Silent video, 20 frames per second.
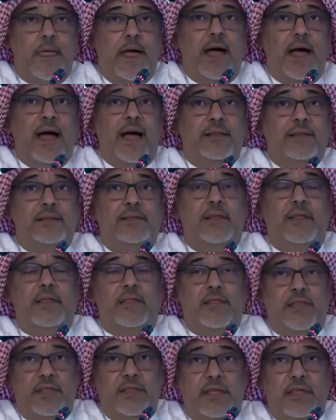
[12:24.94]
and
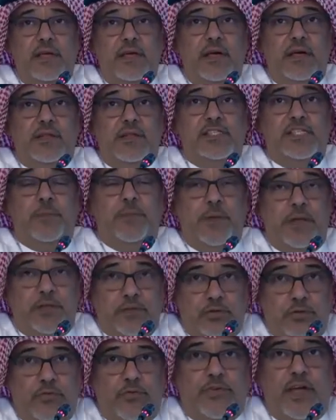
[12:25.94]
the
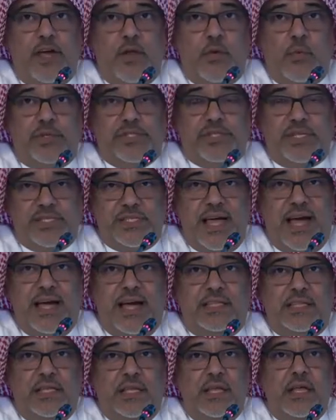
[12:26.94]
recipient of care, which is
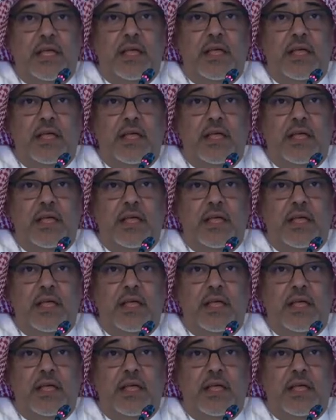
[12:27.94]
Sahati.